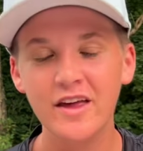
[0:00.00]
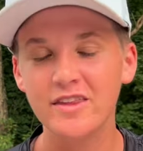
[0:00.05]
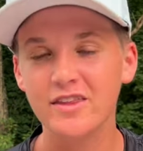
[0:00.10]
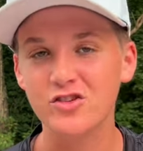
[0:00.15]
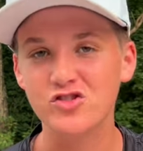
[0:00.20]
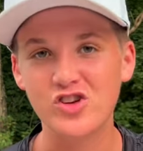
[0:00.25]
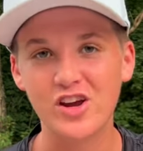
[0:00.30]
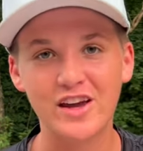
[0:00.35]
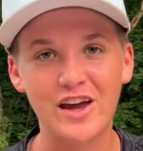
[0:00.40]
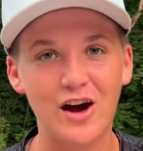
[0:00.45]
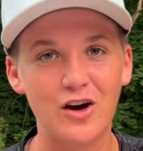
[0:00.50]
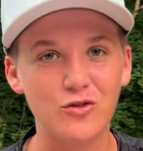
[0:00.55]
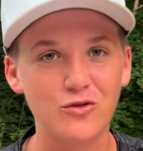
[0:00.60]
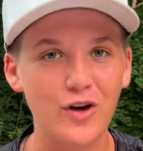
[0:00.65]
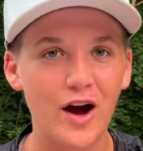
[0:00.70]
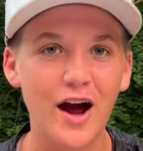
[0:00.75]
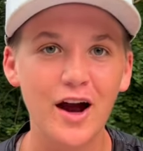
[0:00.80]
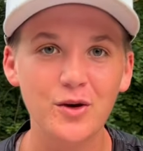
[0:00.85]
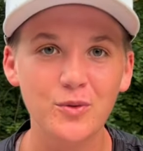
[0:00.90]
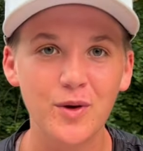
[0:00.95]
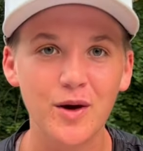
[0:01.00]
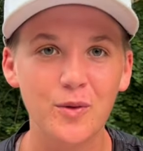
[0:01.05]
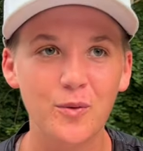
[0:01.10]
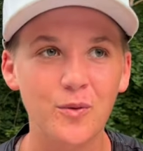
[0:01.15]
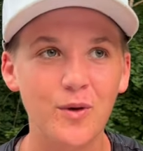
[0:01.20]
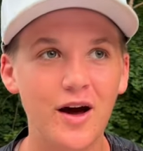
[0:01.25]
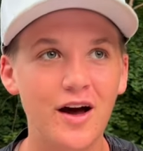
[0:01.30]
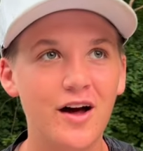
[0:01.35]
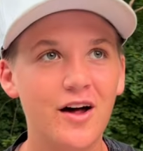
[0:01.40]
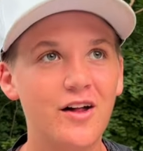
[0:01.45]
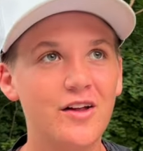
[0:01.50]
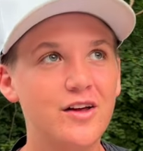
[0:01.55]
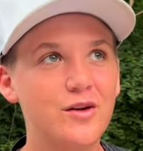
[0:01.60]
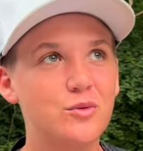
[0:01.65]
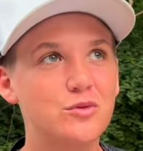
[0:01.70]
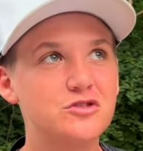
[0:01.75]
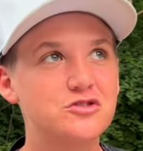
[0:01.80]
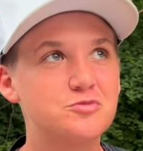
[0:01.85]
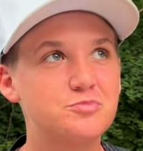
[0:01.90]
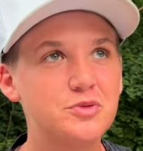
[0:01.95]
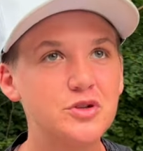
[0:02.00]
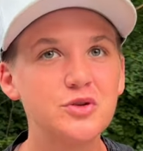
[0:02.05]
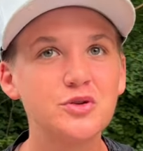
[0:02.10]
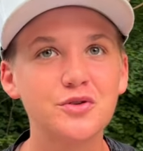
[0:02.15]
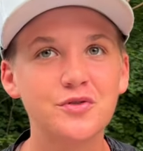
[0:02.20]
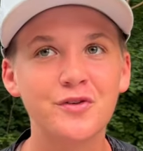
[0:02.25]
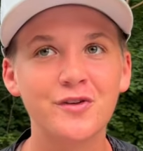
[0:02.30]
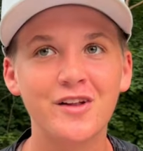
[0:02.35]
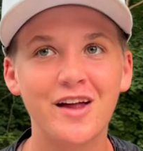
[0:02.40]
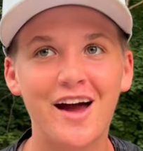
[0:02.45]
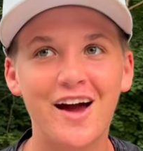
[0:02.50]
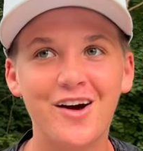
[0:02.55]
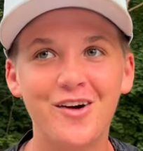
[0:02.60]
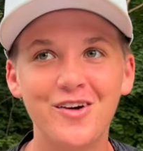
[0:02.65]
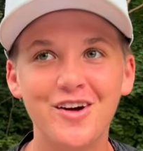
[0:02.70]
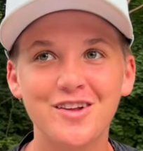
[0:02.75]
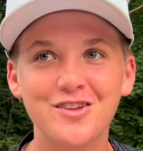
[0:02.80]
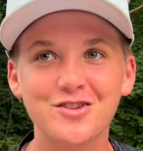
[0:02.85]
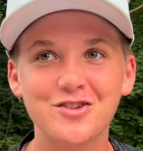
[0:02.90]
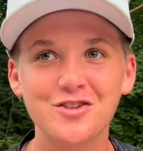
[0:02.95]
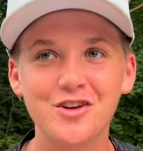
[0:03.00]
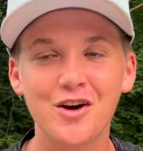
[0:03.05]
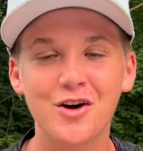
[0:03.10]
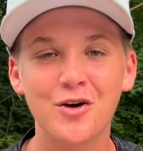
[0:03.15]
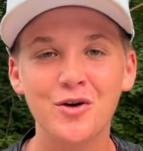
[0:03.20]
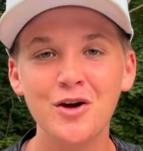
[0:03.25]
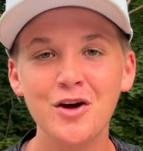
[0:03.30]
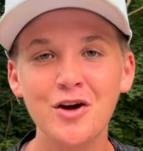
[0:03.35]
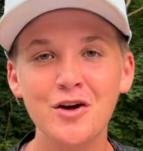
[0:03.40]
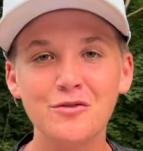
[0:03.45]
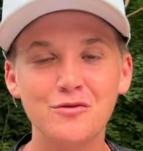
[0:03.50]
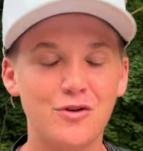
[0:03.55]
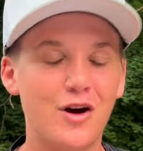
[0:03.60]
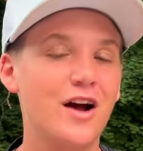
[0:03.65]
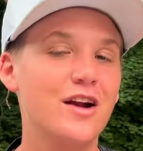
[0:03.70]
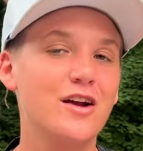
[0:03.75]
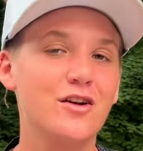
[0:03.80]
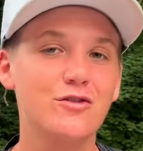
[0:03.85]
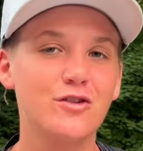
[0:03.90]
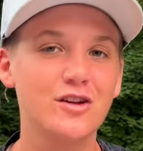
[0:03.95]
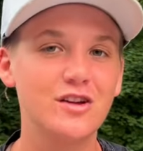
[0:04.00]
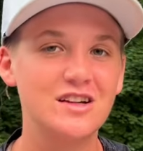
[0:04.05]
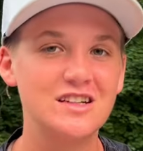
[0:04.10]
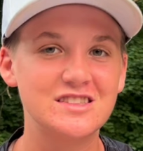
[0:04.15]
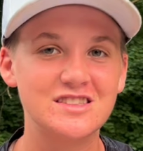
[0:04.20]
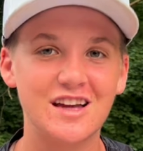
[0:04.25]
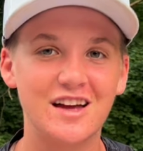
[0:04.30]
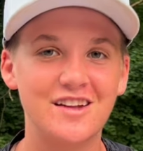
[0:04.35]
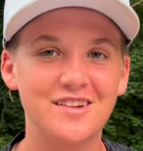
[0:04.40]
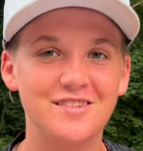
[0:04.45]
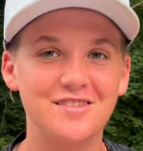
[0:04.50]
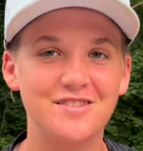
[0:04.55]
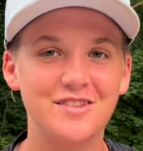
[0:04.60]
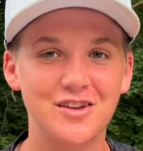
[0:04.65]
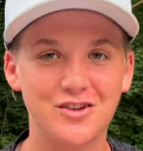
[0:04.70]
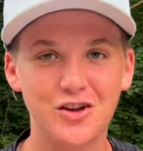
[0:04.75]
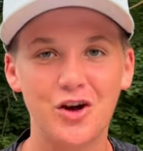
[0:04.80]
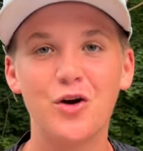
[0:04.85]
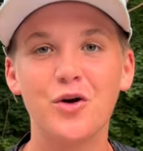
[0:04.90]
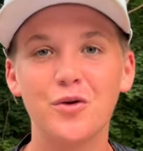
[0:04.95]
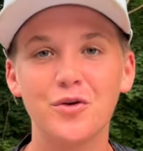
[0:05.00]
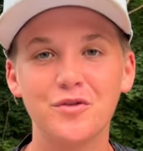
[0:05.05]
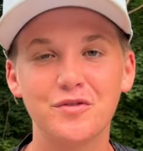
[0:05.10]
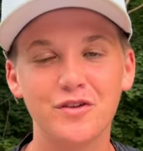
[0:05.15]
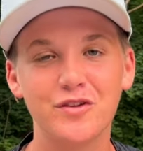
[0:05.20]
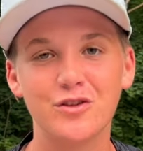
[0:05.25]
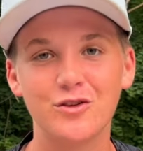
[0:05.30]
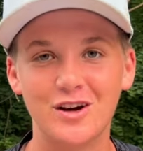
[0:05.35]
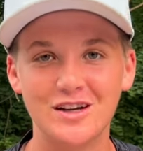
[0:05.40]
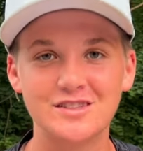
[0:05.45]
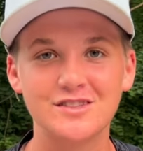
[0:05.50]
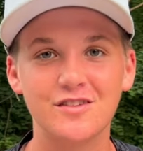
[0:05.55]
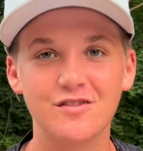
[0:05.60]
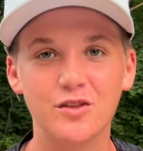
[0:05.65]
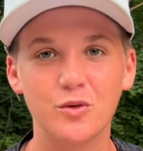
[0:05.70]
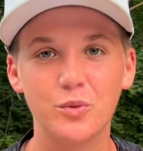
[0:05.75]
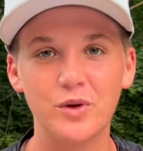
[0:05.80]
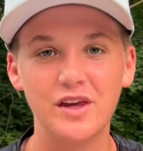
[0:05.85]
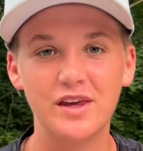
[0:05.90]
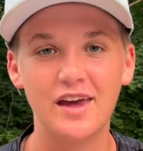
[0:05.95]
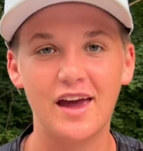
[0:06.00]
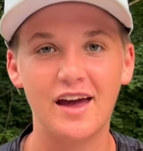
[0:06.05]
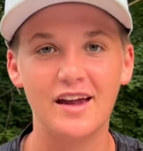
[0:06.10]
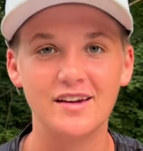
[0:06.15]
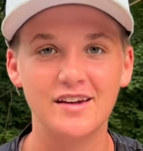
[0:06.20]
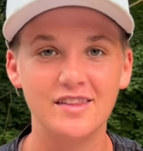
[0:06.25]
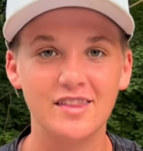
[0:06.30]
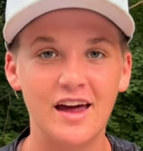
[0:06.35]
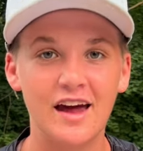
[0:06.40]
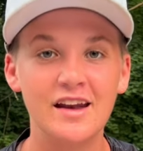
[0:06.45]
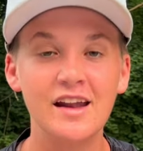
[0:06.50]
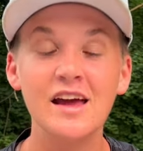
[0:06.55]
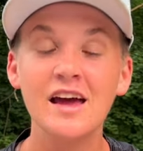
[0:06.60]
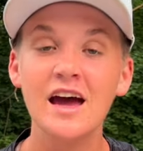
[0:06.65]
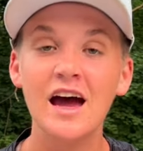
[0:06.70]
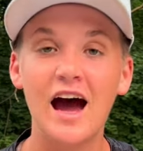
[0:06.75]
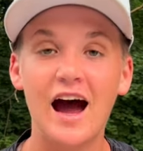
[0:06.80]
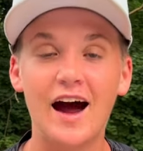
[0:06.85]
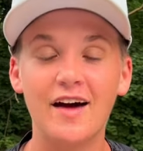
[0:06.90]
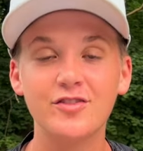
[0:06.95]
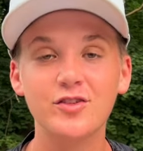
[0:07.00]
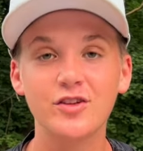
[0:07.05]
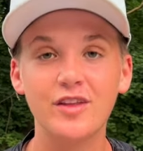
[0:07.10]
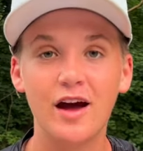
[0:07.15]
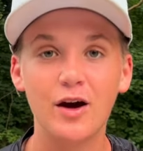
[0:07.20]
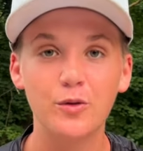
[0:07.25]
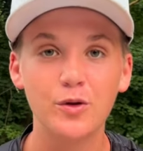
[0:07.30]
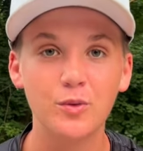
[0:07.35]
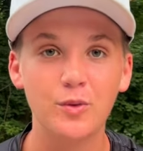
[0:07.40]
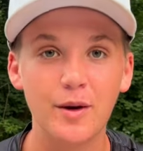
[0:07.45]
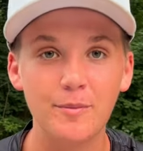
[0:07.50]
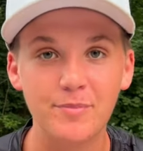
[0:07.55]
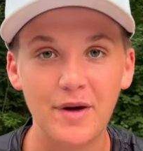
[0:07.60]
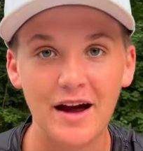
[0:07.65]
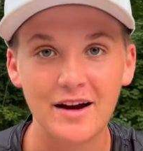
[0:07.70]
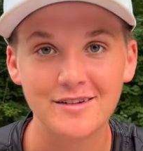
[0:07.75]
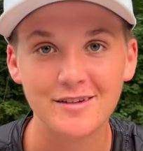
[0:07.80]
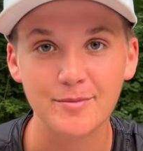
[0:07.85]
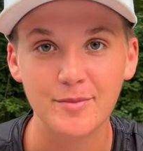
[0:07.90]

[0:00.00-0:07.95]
the shakeout ride went well, it was beautiful out, and so Friday really set the tone for the rest of the weekend. And then after that, we went back to